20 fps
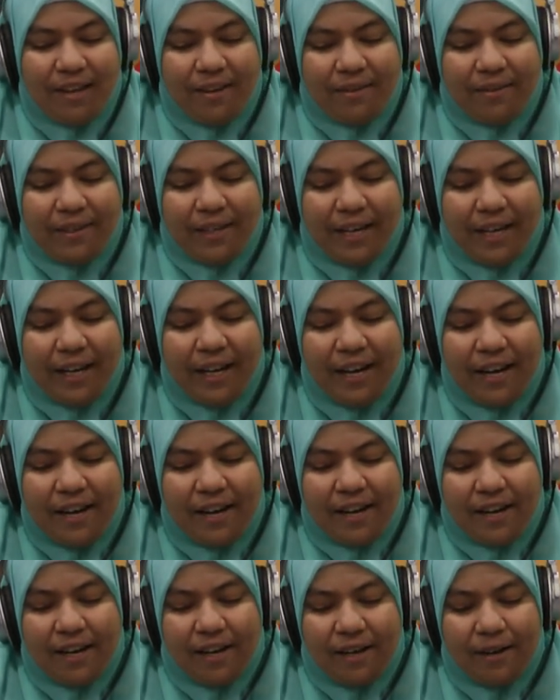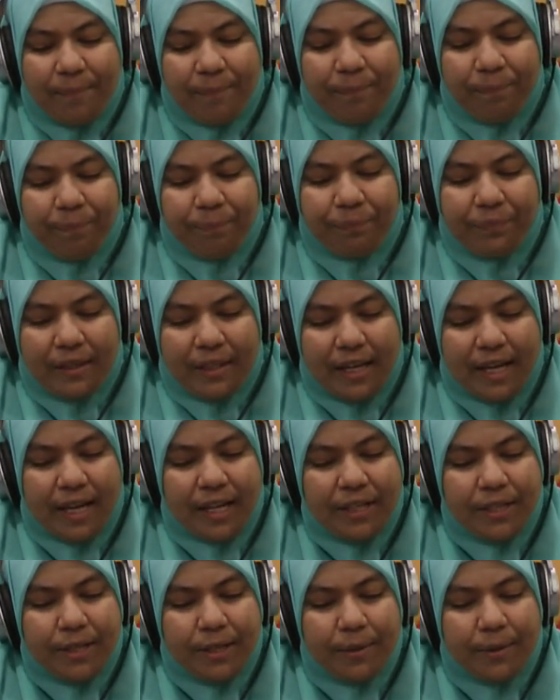Okay,
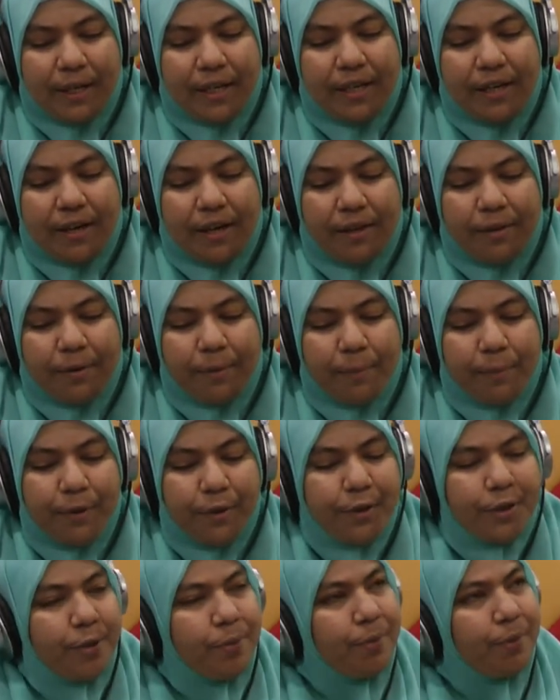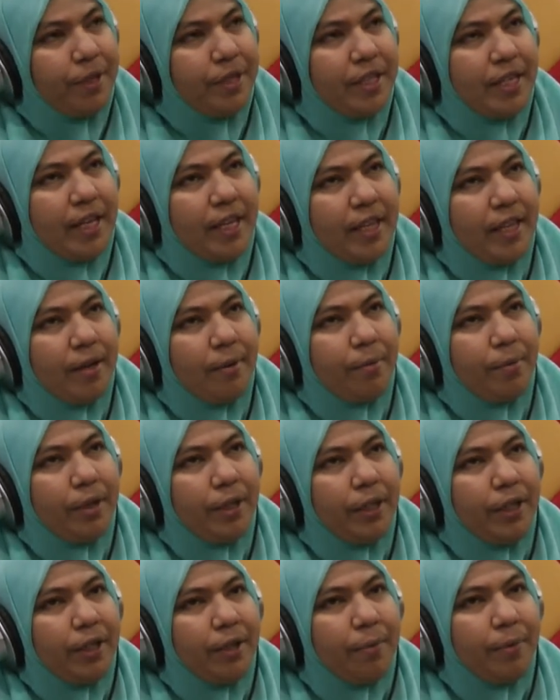and so another person would say that,
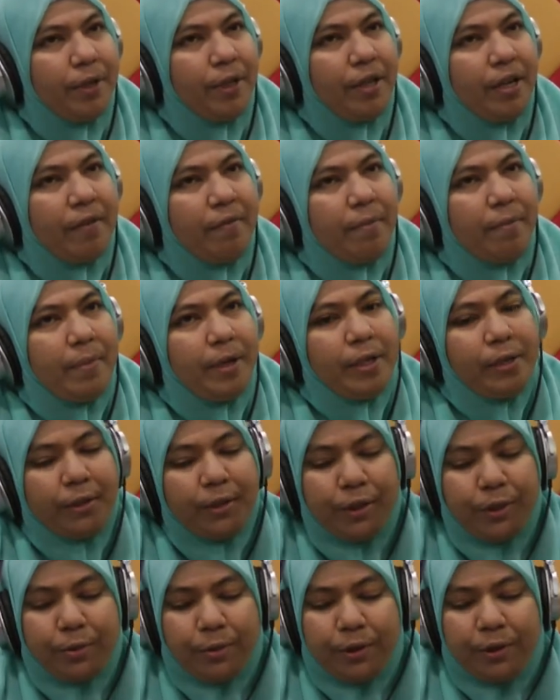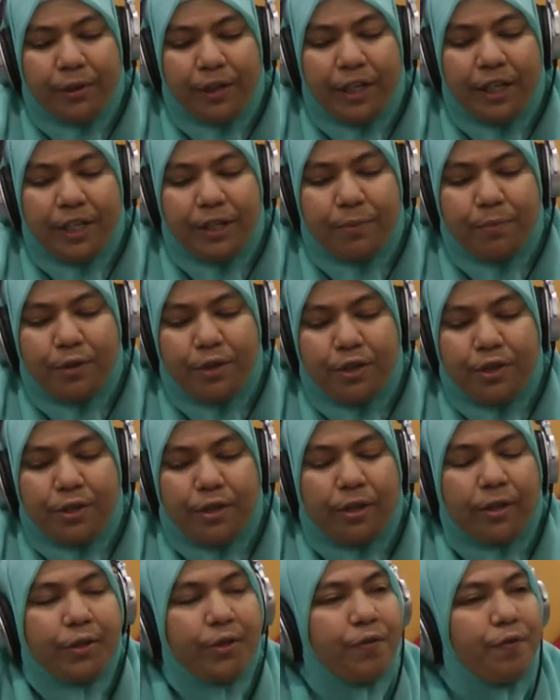well, when you have a mental disorder, it
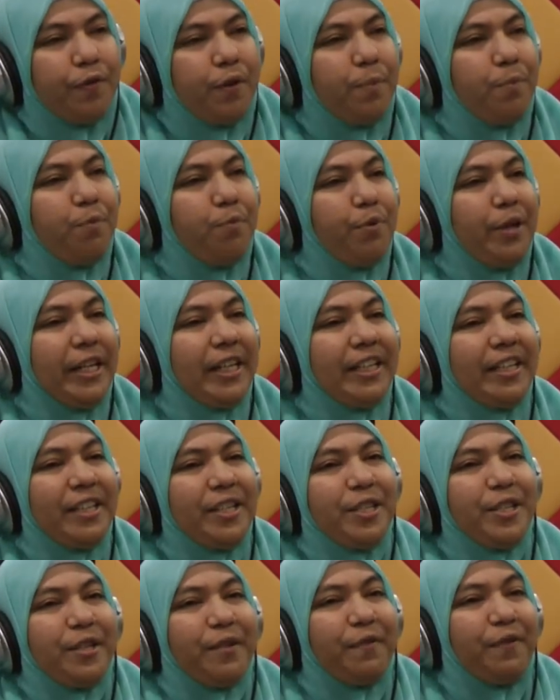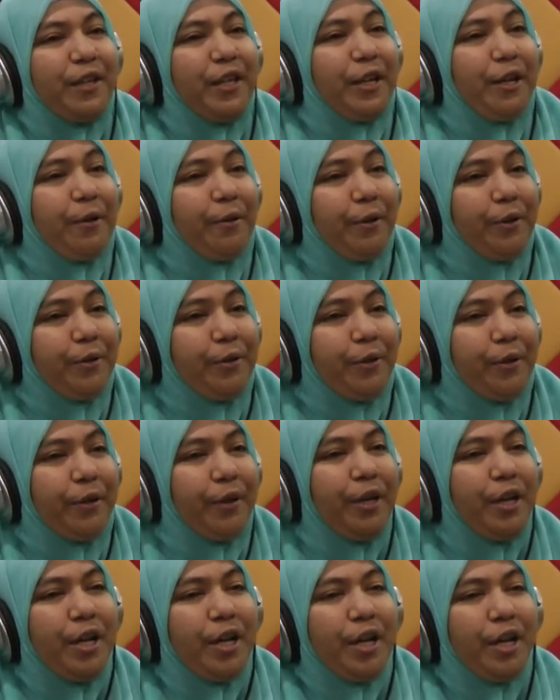results from weakness of
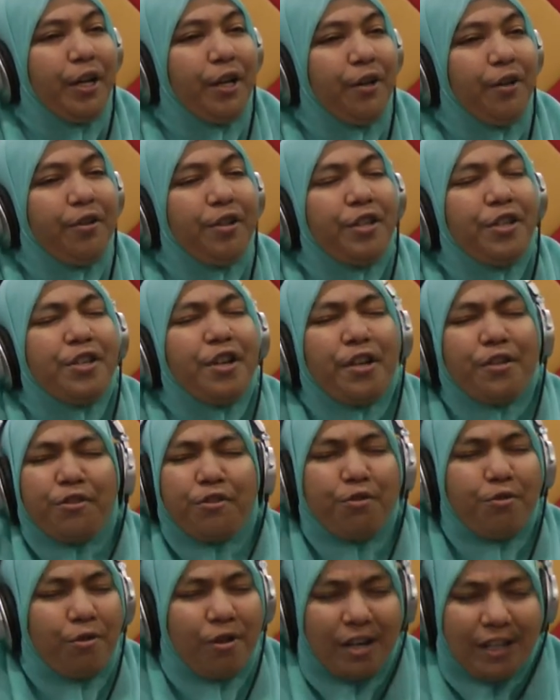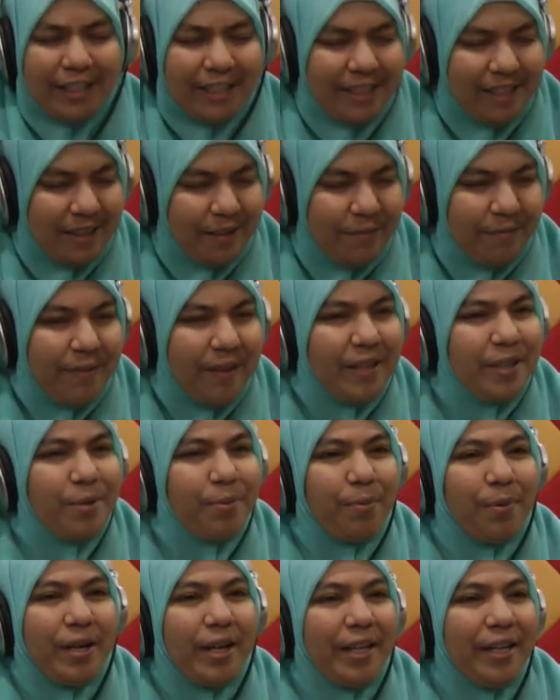character. You're just not strong enough.
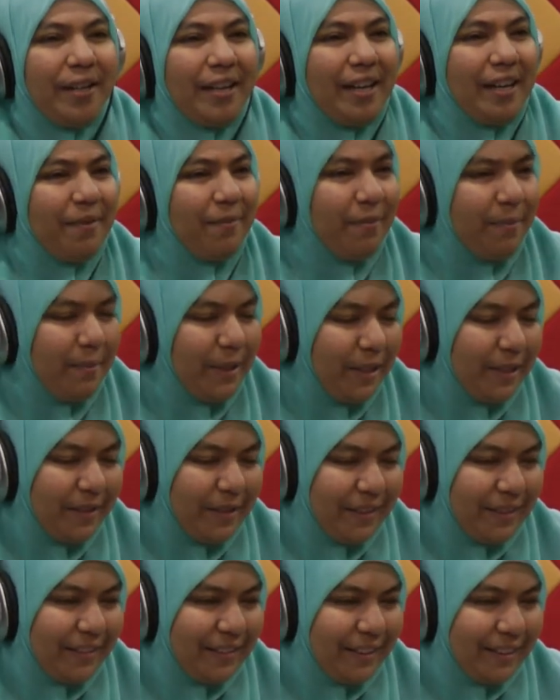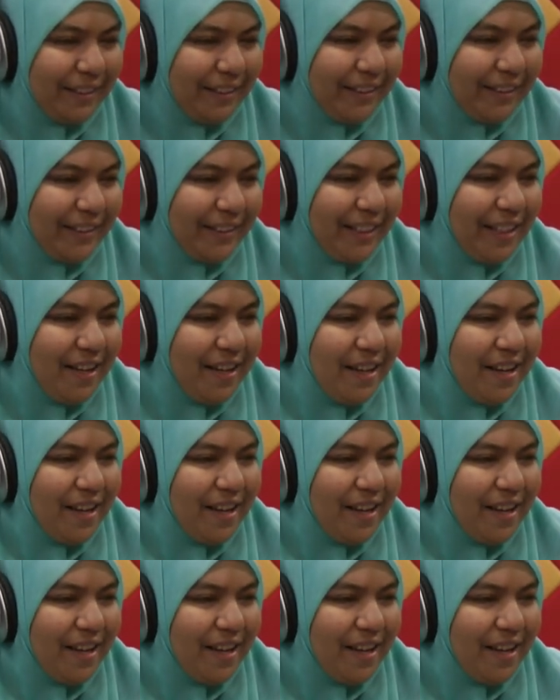That's why you have a mental illness.